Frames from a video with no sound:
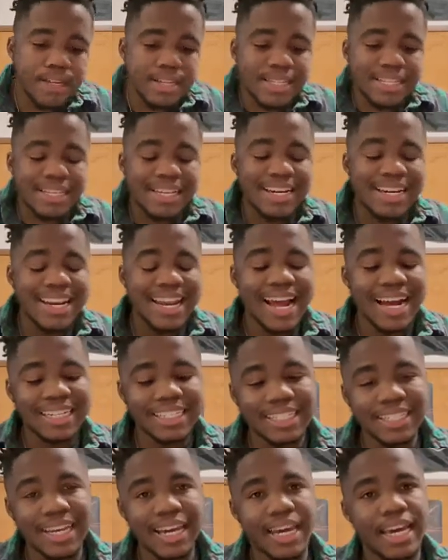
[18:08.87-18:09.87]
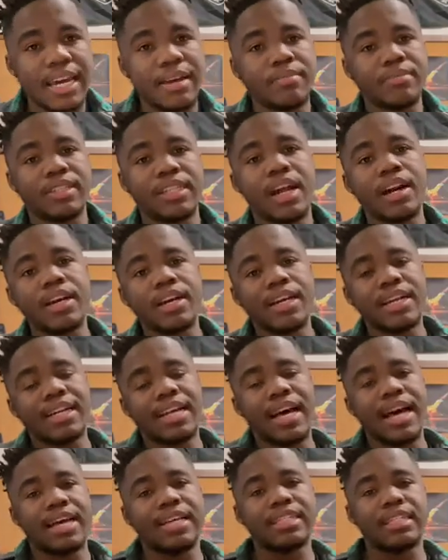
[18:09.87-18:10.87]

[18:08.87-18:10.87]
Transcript: The next game, Saturday night,